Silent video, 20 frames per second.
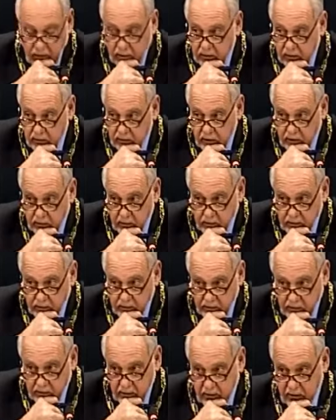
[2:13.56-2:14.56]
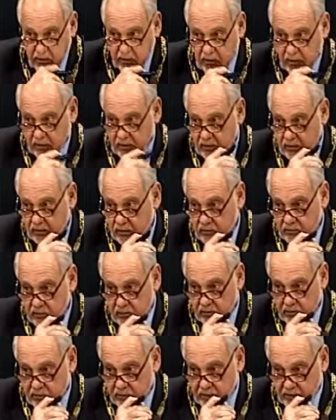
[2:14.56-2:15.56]
Is that in order, Councillor
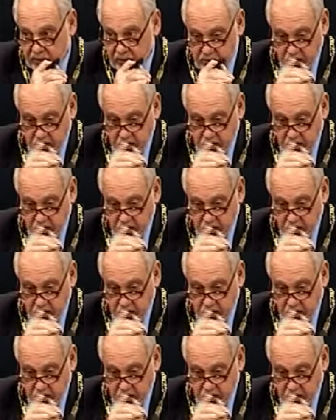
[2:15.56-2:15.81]
Grant?